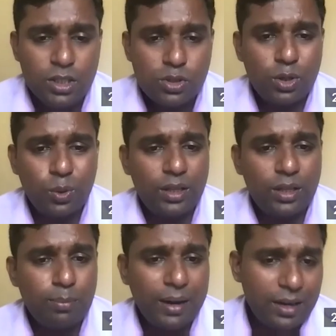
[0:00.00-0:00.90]
So during
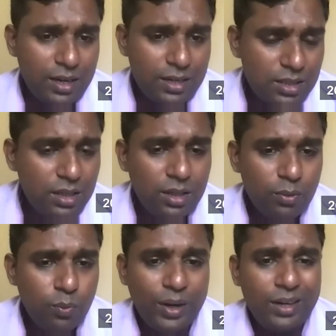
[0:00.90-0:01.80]
the
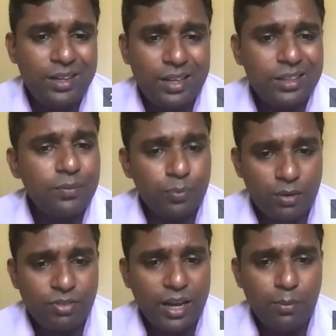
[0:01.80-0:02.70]
pregnancy, when the
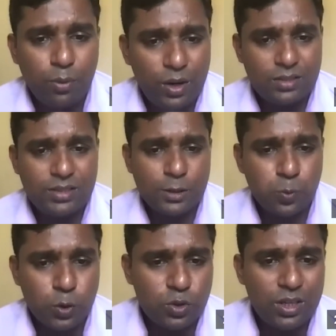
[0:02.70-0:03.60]
fibroid is
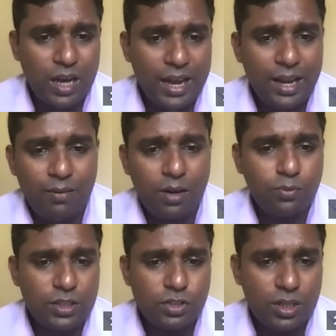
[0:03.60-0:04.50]
exposed to a high level of
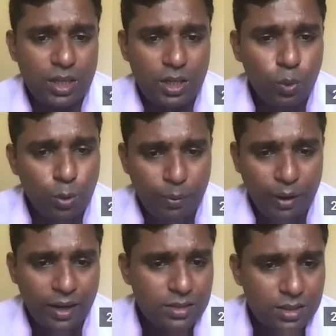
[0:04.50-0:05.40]
estrogen due to
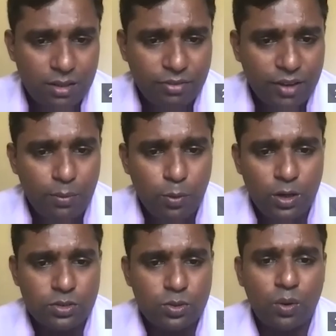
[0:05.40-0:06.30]
pregnancy, the fibroid
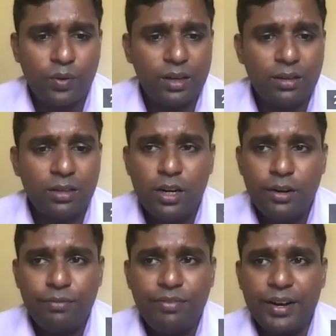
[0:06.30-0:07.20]
is growing
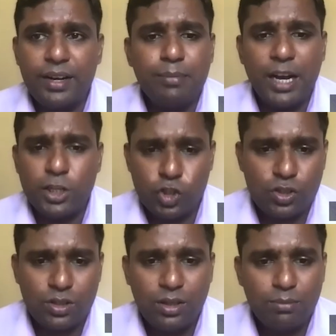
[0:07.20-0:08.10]
very
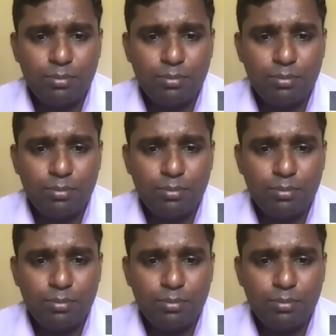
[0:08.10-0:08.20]
much,